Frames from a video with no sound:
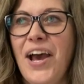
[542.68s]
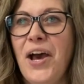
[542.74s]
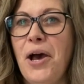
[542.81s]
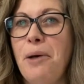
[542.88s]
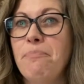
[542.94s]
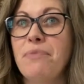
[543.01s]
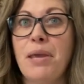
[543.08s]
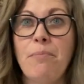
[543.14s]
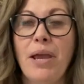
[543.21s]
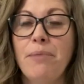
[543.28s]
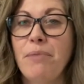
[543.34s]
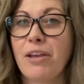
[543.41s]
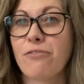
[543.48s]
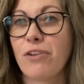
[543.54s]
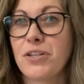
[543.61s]
They might
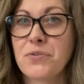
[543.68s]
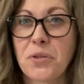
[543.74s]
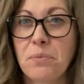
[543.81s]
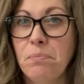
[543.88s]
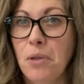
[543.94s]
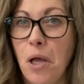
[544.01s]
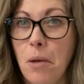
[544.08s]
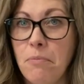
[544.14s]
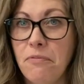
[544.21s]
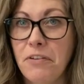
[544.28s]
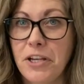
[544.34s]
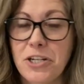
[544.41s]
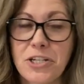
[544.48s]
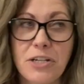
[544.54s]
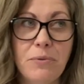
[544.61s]
make friends with a
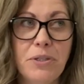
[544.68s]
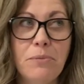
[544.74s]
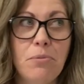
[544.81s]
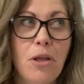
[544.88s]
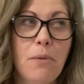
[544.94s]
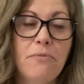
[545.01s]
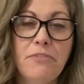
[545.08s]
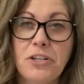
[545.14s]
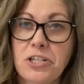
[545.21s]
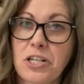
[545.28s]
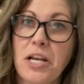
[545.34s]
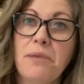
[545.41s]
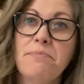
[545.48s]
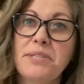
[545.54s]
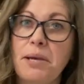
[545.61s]
blobfish, and when the blobfish
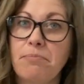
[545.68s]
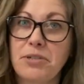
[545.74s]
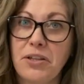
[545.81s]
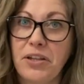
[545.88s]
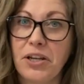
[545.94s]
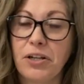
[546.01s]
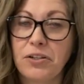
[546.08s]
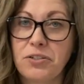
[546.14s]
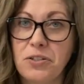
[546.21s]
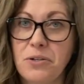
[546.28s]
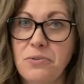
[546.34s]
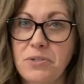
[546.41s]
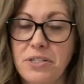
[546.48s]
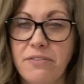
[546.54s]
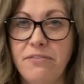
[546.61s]
comes up to their
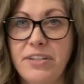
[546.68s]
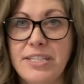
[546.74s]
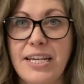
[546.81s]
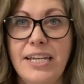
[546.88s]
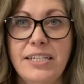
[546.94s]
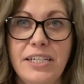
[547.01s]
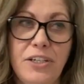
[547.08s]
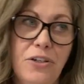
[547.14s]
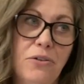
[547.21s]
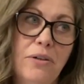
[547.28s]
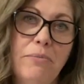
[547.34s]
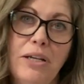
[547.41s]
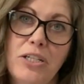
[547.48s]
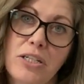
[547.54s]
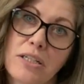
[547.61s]
zone to visit, it
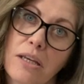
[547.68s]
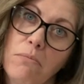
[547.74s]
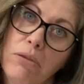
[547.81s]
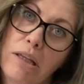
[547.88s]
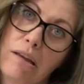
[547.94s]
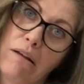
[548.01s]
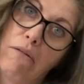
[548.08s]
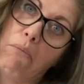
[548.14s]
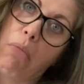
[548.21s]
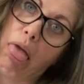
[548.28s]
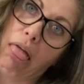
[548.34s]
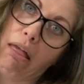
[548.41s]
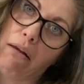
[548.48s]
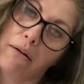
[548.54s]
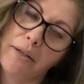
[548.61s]
might just completely go
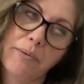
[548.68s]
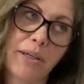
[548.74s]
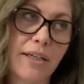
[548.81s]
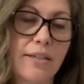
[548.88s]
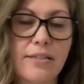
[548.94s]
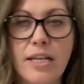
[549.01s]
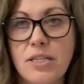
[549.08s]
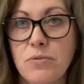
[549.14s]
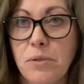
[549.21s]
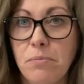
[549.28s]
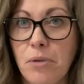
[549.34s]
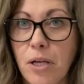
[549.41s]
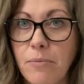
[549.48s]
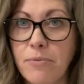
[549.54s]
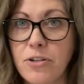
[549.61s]
bleh, because that's what
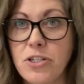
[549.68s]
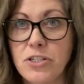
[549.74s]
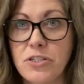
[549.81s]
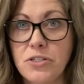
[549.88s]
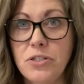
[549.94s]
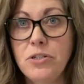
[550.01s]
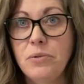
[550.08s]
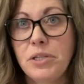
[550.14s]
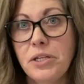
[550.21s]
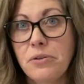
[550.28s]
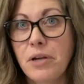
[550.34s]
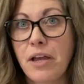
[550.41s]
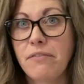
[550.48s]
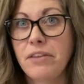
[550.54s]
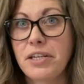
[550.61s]
blobfishes do when they
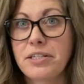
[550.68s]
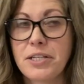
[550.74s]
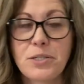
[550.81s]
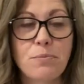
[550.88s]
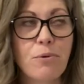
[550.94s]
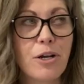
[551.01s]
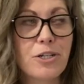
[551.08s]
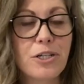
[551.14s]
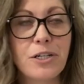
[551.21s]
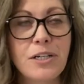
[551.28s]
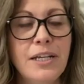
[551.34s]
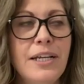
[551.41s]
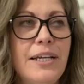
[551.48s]
don't have the intense pressure.